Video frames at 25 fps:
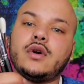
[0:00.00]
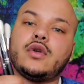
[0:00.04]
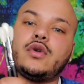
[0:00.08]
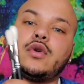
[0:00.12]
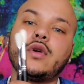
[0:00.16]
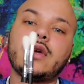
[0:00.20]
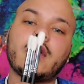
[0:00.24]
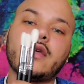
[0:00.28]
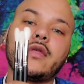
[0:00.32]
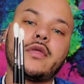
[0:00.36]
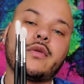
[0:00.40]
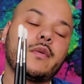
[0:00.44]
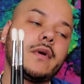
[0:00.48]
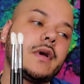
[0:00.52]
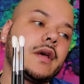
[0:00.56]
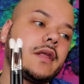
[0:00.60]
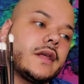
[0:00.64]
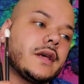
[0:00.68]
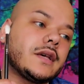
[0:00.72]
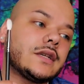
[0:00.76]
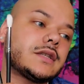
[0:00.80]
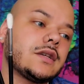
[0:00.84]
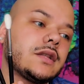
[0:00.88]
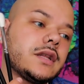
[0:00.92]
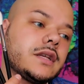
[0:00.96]
You get three of
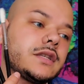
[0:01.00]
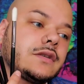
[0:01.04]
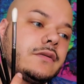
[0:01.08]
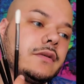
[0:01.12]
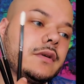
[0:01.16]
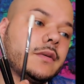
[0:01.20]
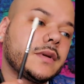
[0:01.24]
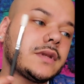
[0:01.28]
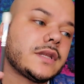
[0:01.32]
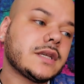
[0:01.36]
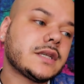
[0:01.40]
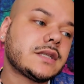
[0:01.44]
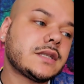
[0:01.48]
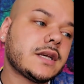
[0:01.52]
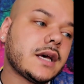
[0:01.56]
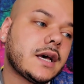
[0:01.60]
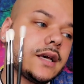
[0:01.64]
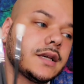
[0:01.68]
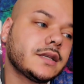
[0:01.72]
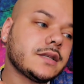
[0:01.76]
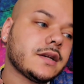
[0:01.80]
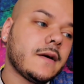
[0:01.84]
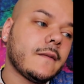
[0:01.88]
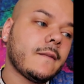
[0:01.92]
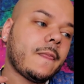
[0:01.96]
these, so let's read what this
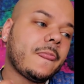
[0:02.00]
says.